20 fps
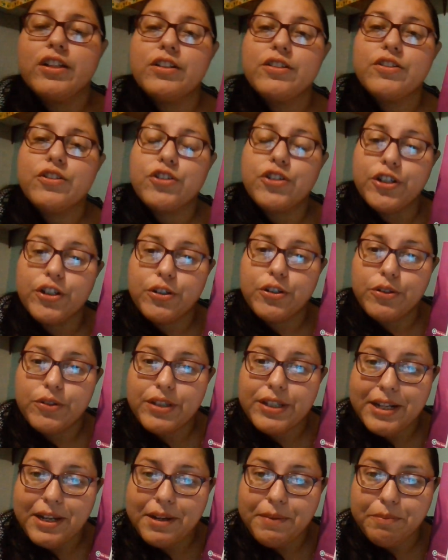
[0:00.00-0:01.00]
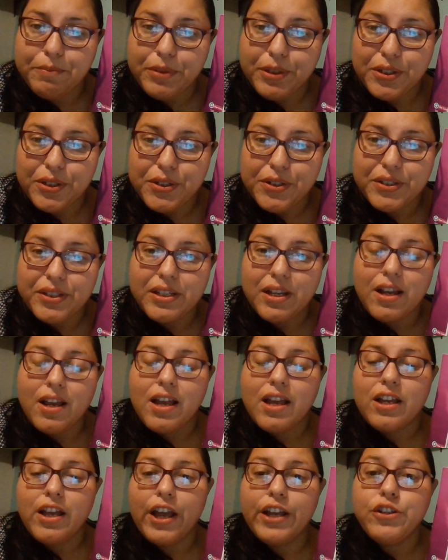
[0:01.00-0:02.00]
circle the numbers,
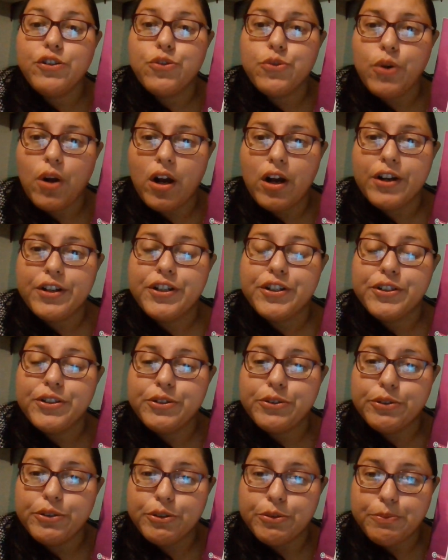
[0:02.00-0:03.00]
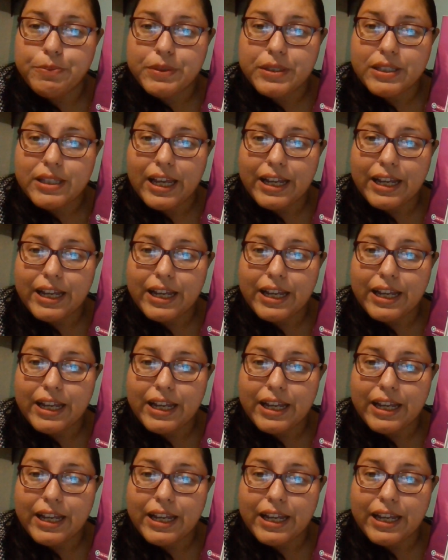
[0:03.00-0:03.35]
and draw your groups